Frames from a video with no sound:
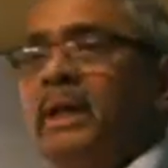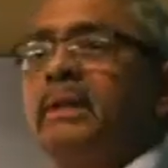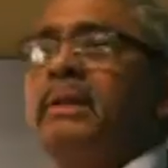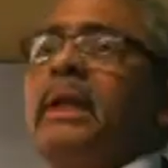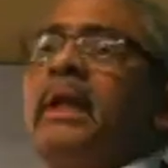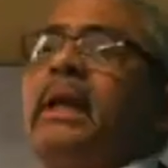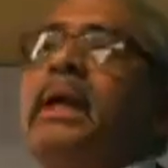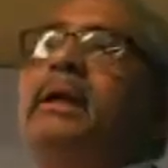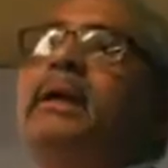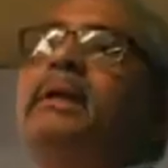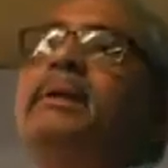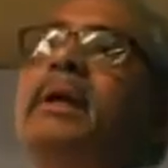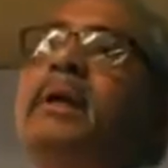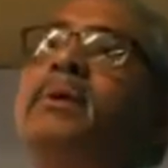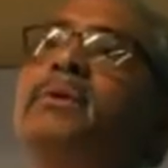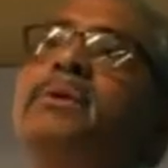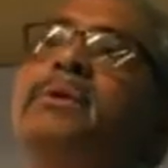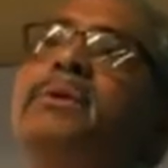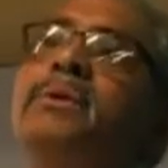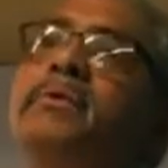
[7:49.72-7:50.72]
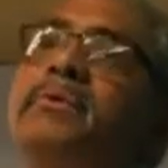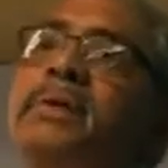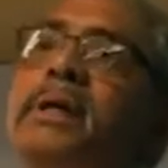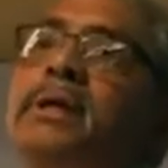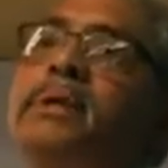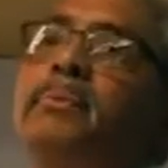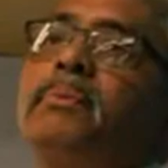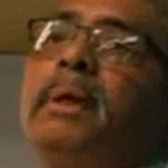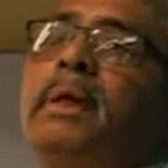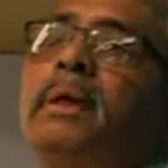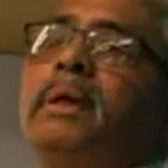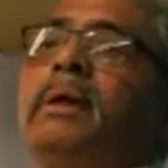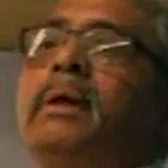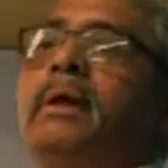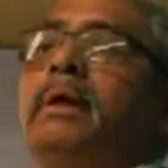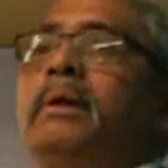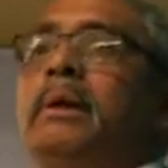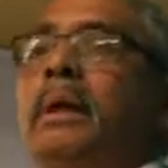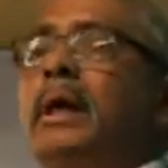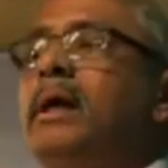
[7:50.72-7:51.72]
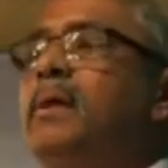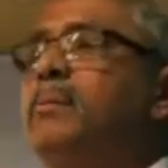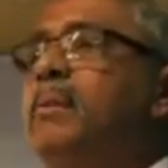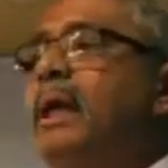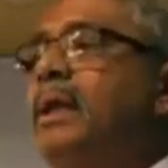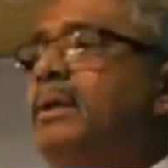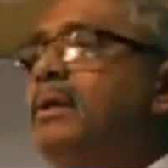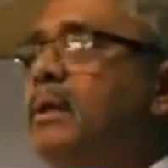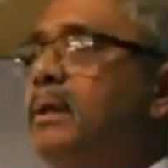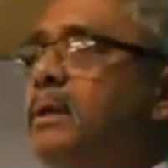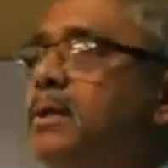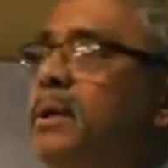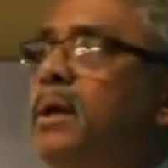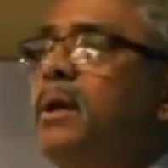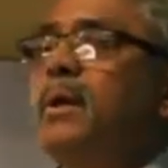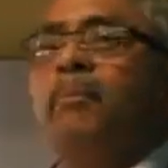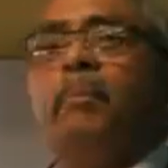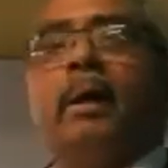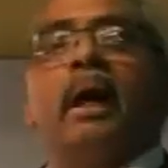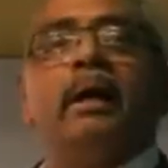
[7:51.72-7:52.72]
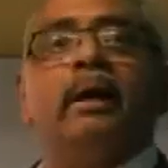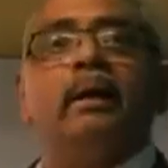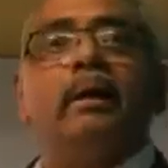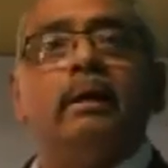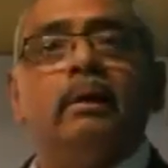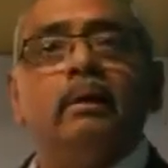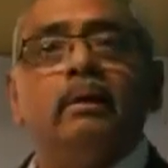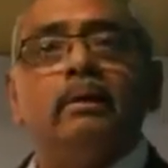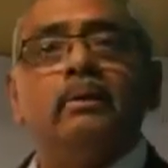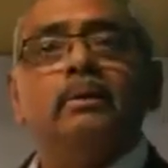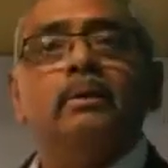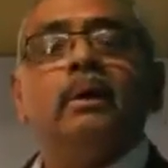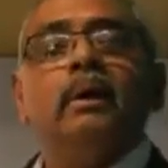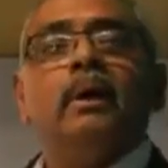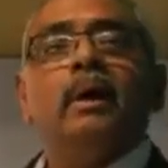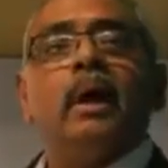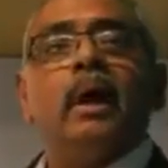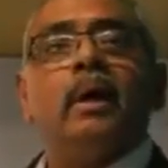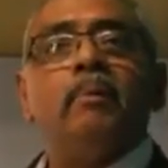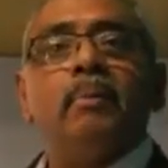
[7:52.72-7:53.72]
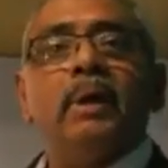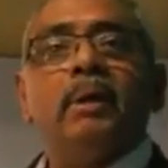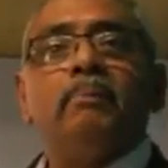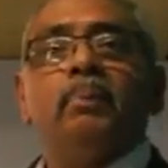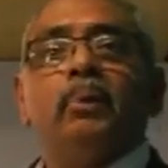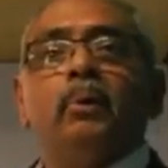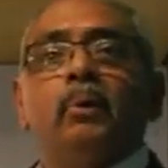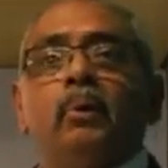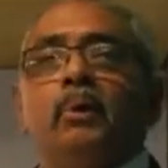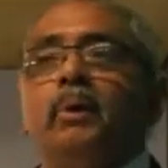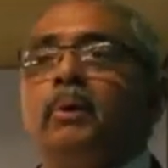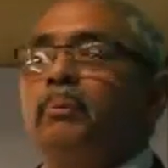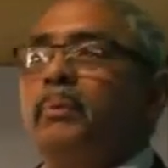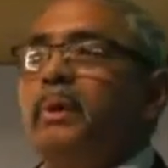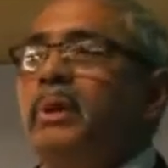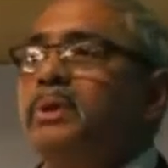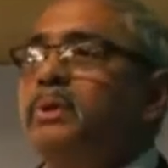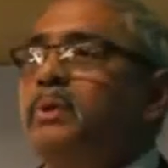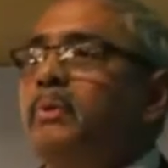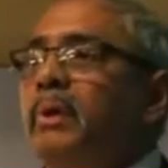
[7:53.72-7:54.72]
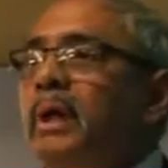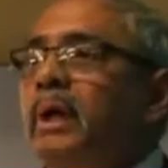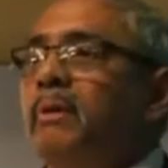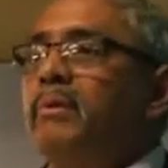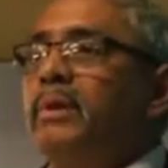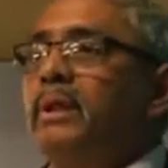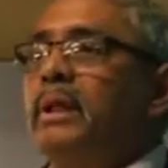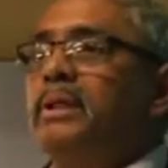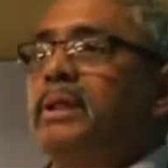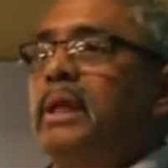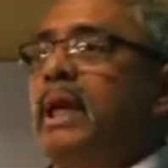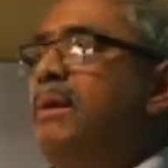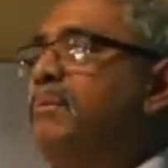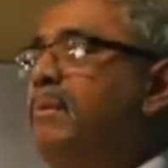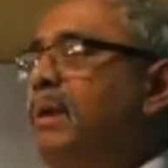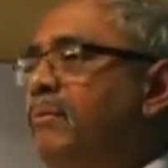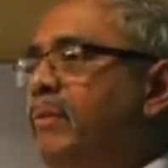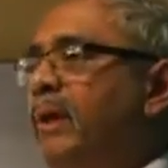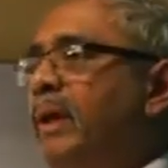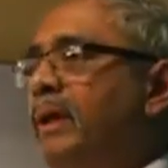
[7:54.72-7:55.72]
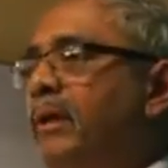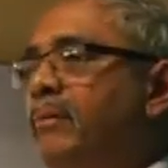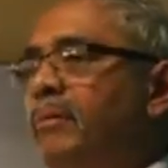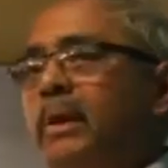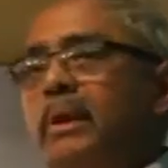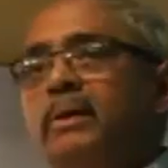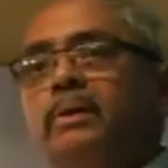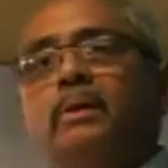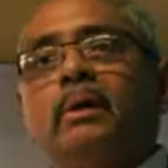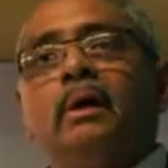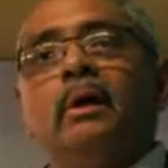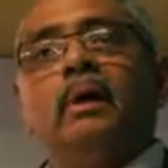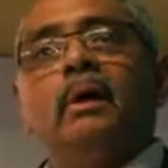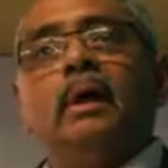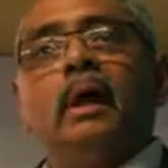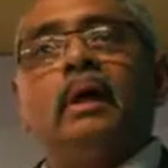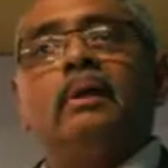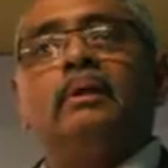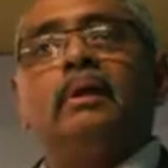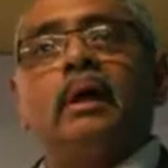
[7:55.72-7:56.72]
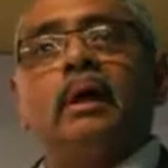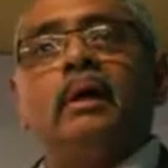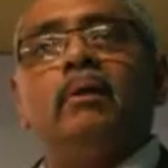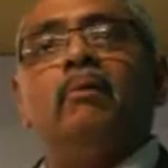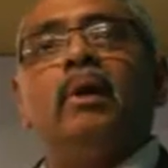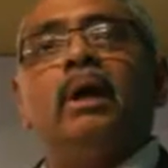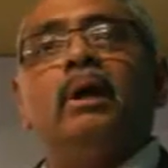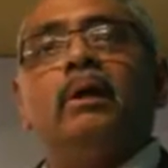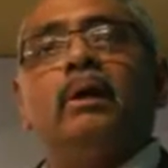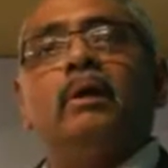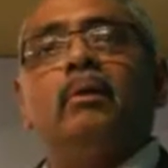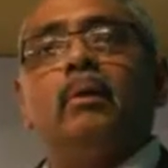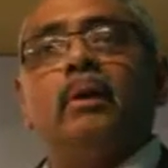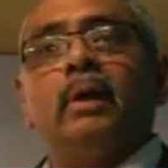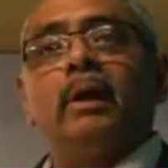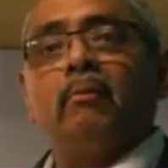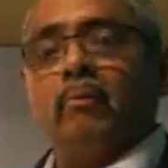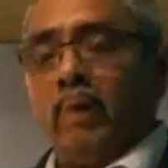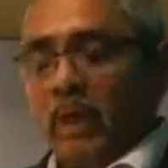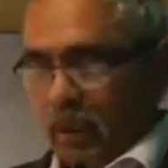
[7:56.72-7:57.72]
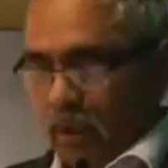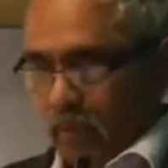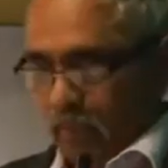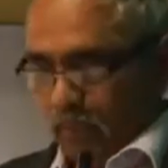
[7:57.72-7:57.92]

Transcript: They needed thousands of salesmen, trailblazers, pioneers, and people who could persuade with the same effectiveness as the inventor could invent.